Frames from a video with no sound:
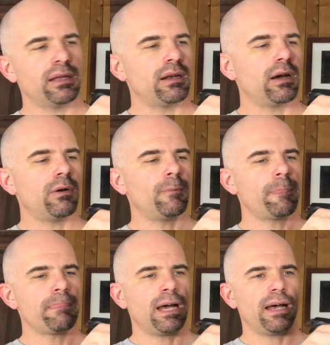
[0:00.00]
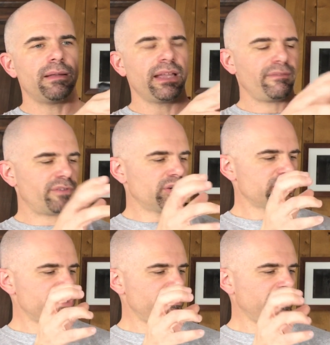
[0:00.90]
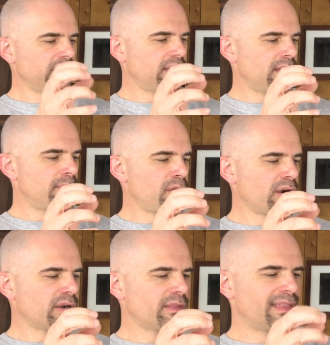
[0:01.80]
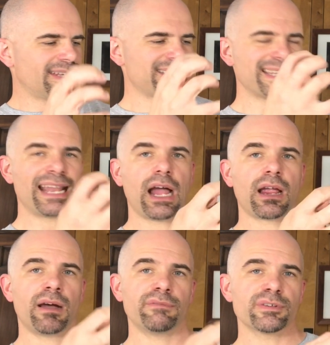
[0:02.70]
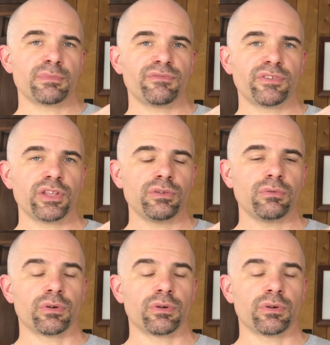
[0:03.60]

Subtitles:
if you're shooting a marker that's not comfortable for you,